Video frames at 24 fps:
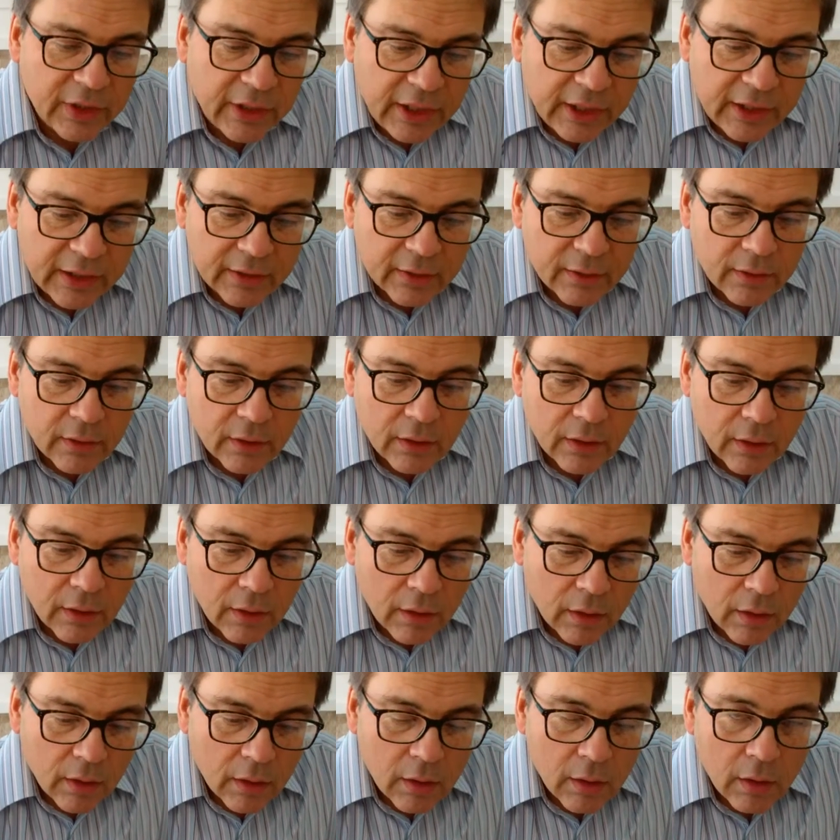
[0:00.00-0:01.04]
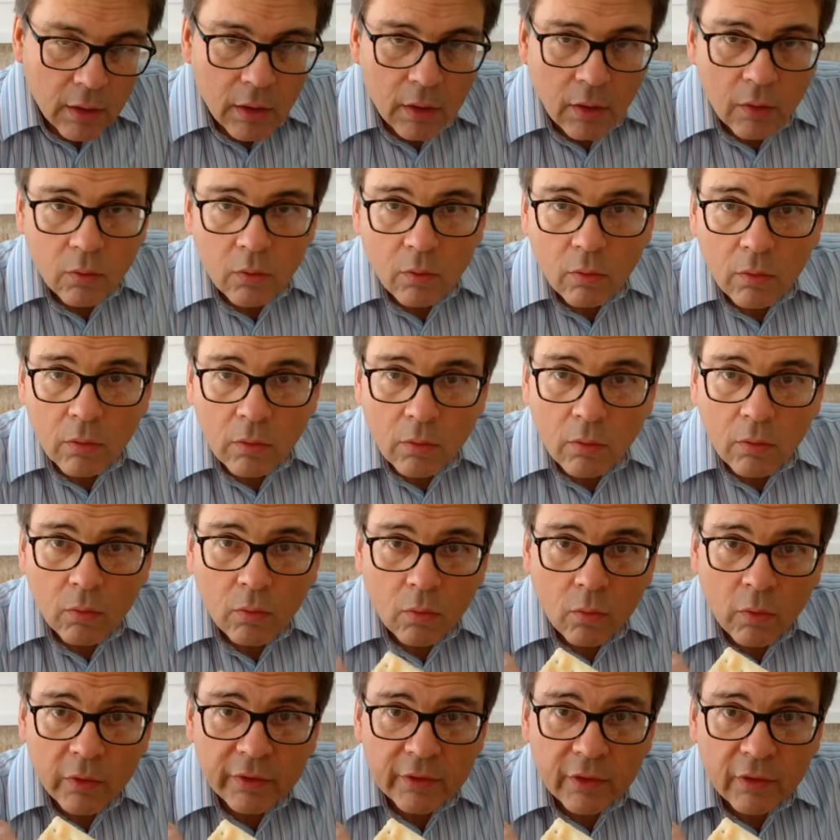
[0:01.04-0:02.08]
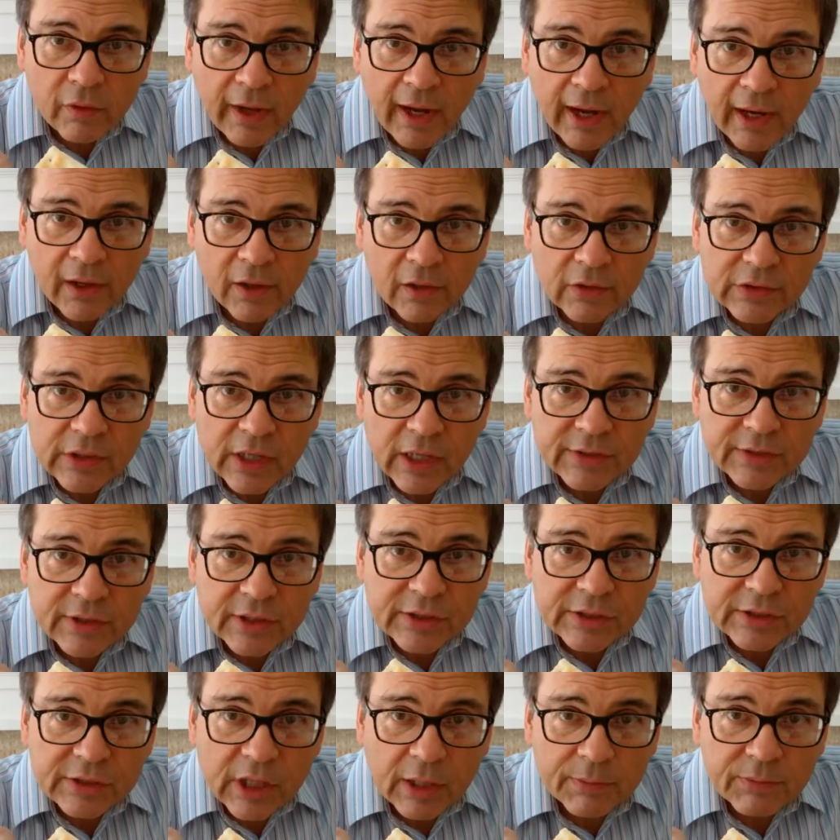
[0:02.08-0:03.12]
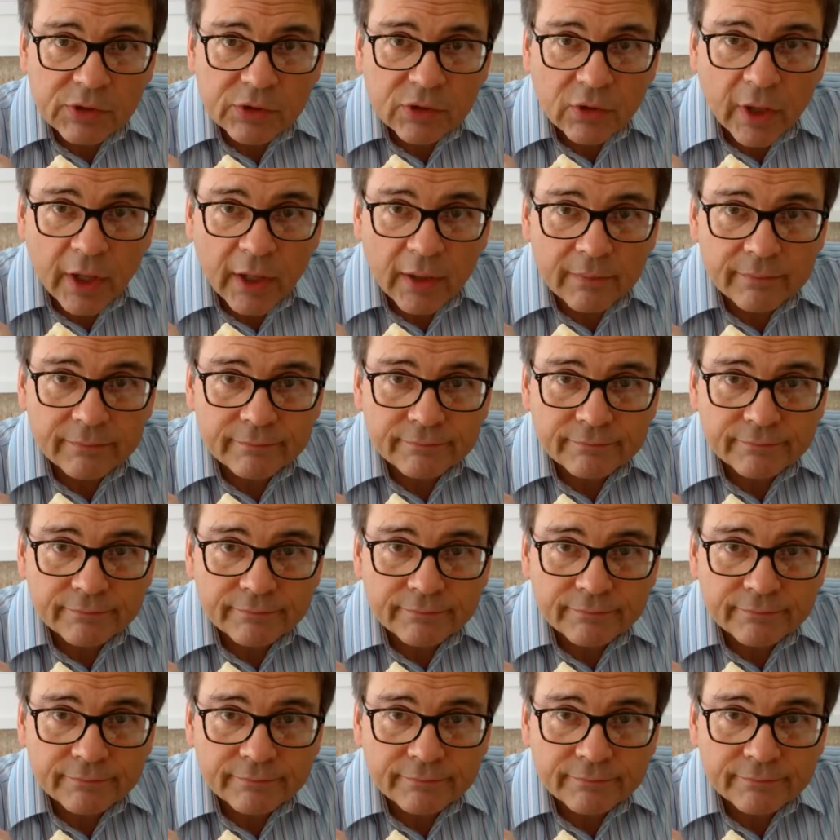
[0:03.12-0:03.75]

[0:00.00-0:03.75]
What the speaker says: to eat with crackers as a substrate.